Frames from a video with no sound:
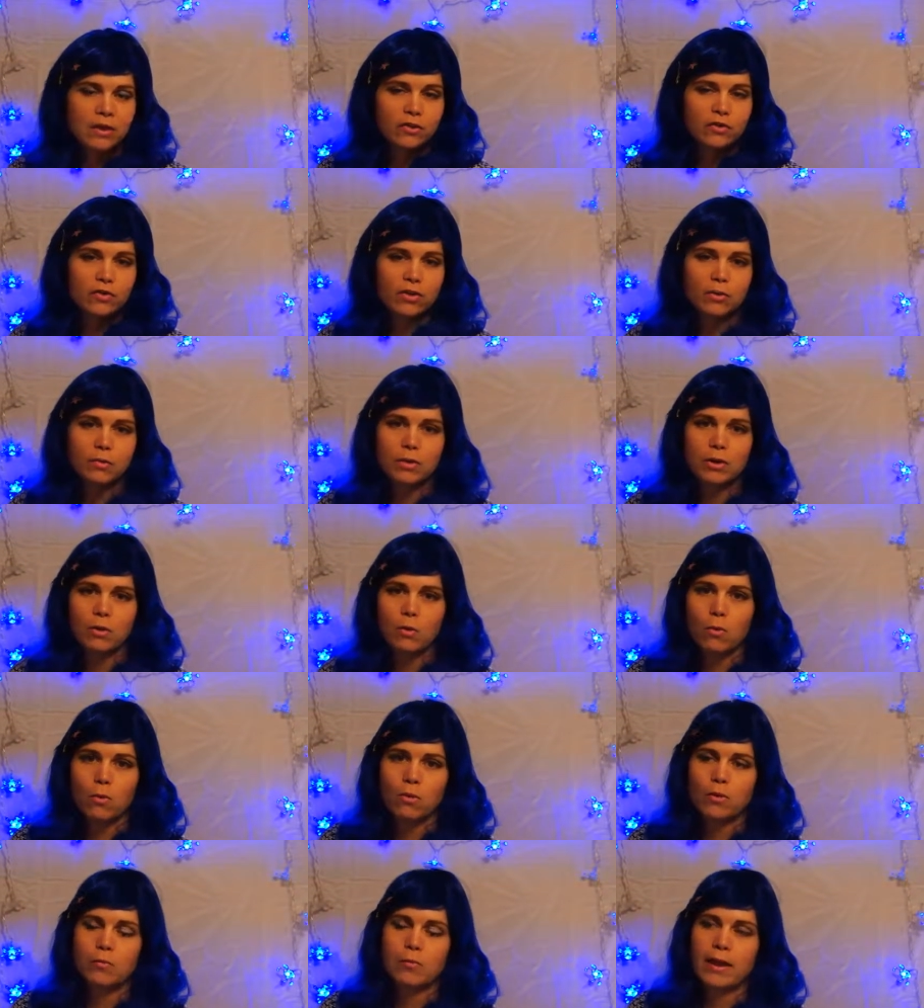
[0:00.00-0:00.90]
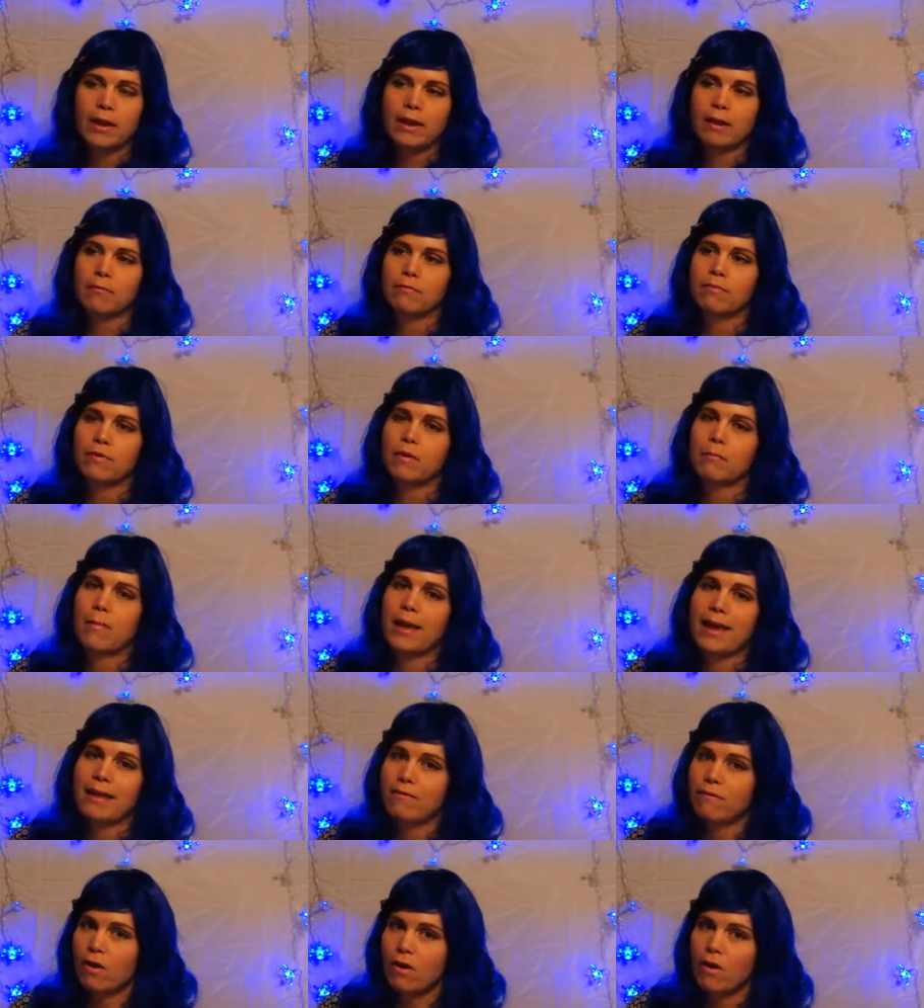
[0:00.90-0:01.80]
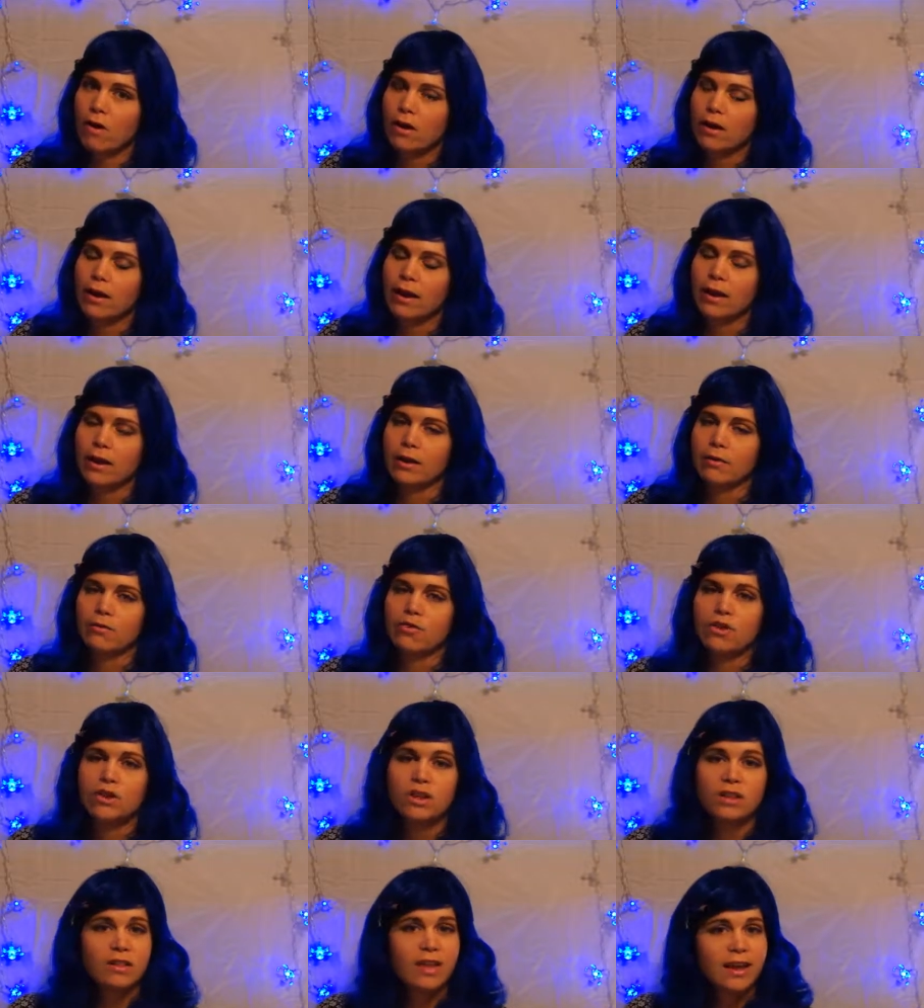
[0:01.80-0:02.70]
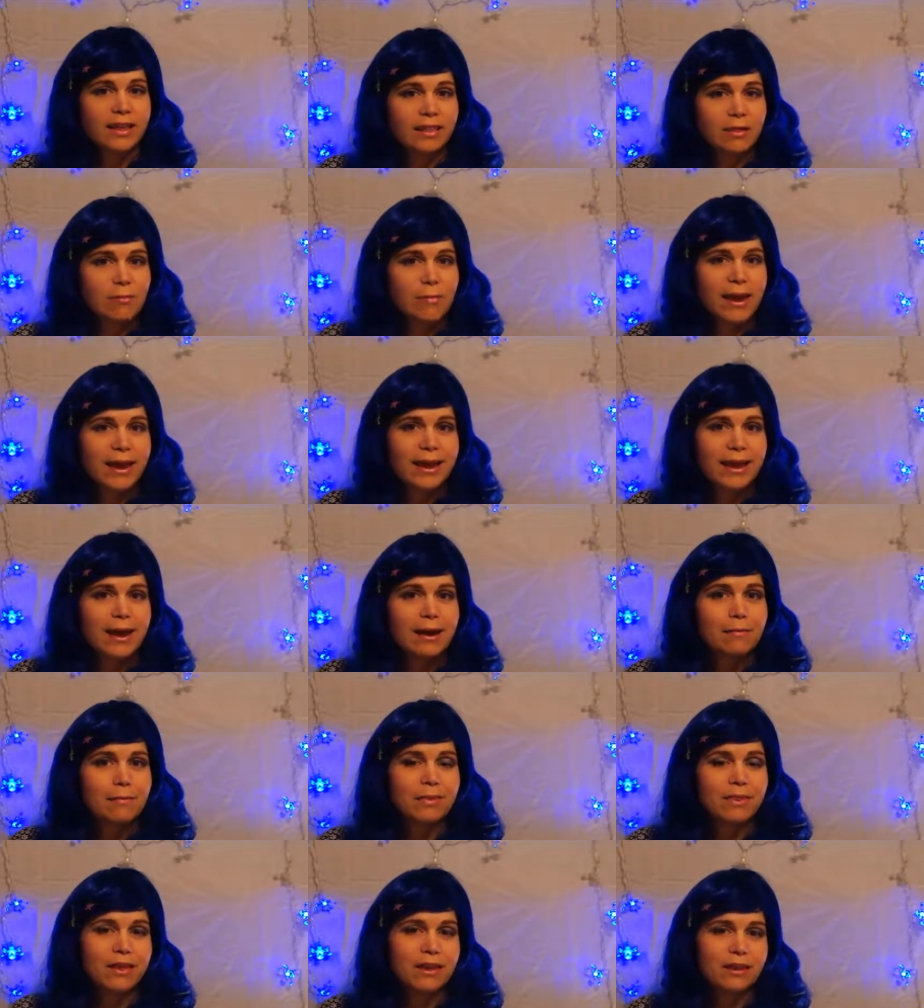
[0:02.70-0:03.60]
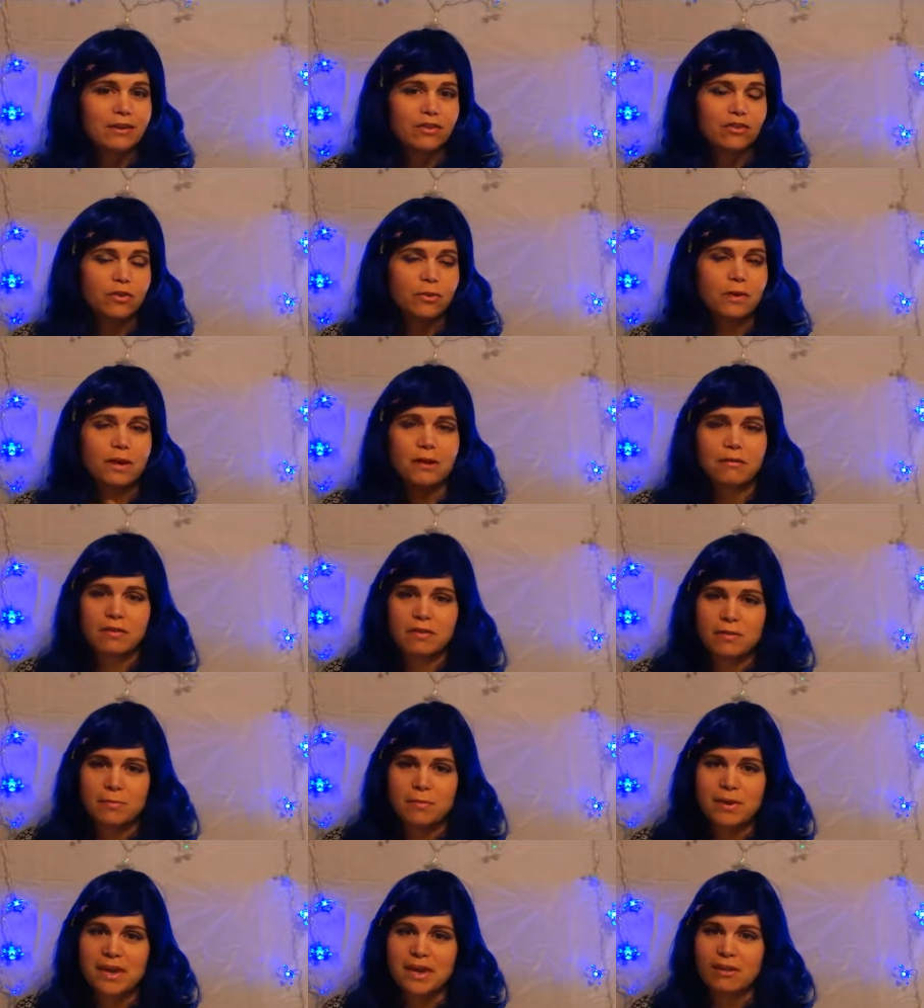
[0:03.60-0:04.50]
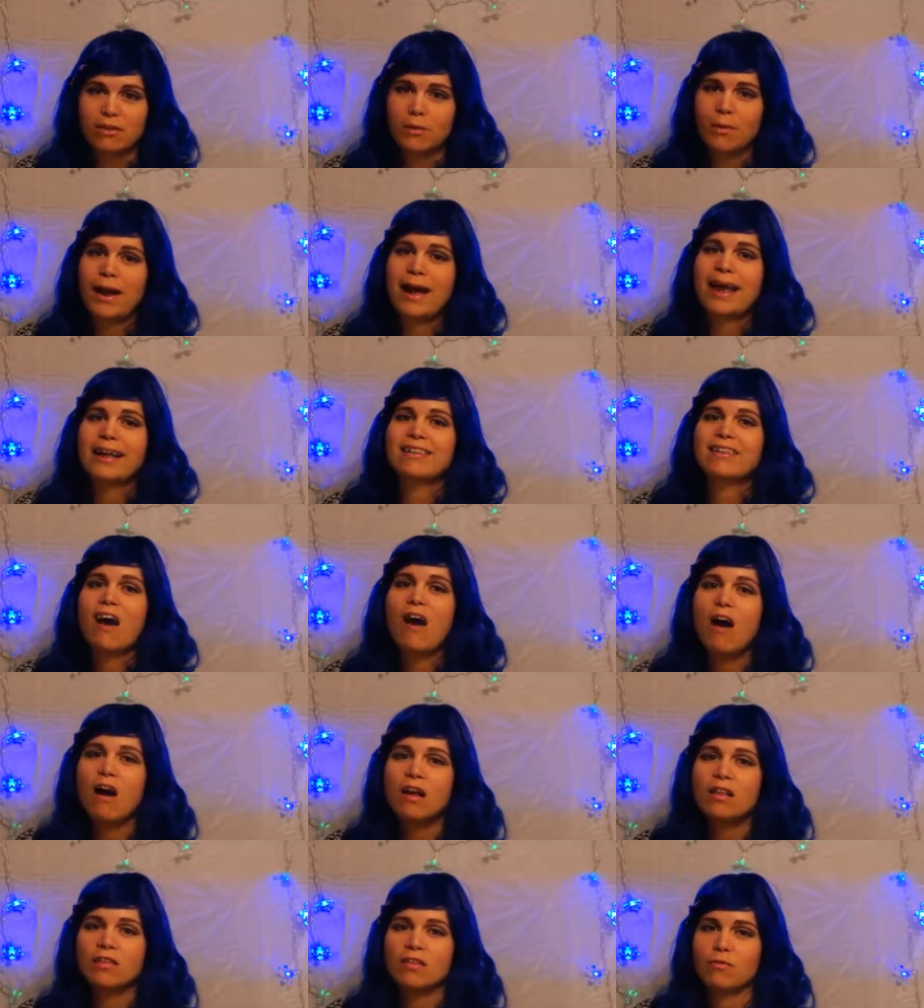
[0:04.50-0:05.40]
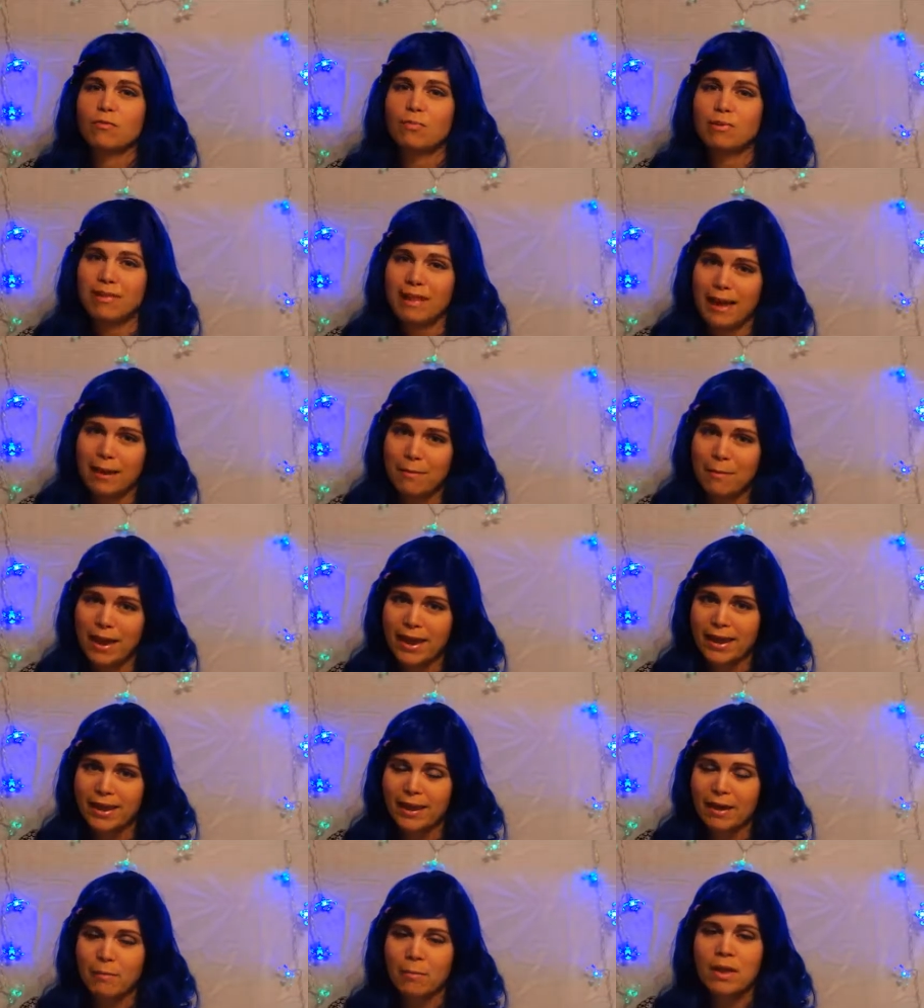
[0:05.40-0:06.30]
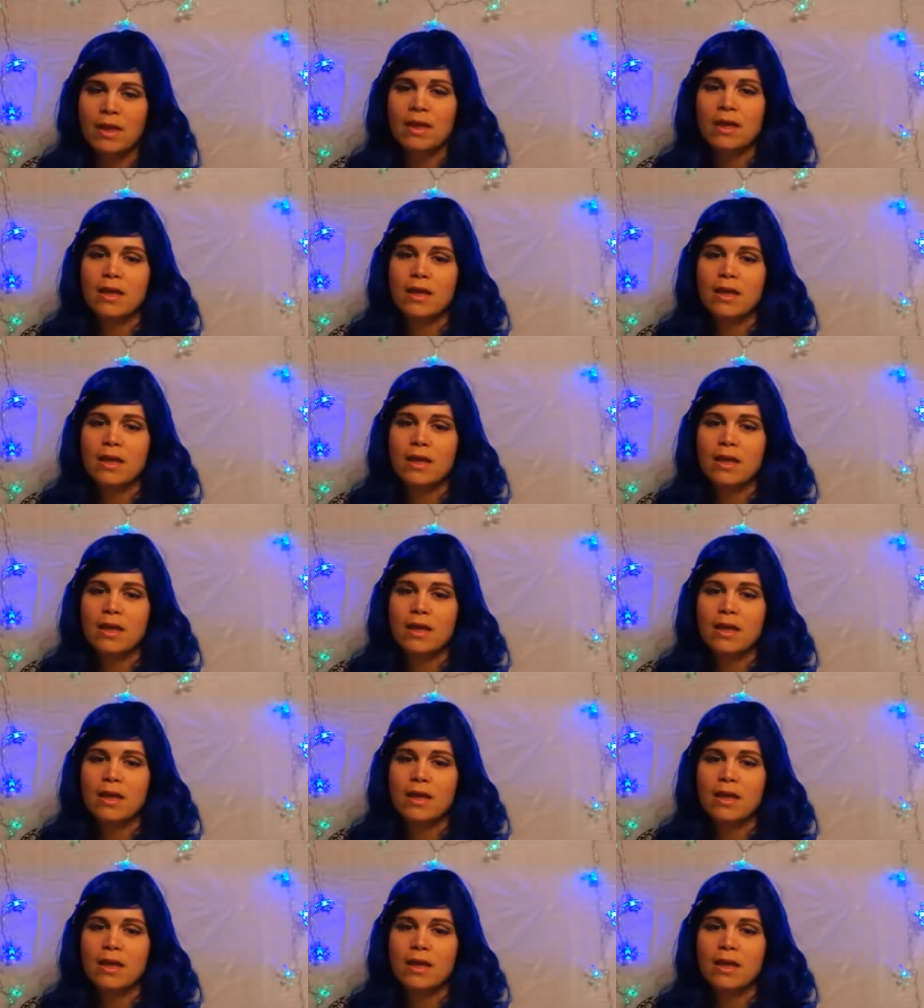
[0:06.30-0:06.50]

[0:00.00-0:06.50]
She would order makeup from Avon, and if she didn't like the makeup, then she would give it to me. So I had tons of play makeup.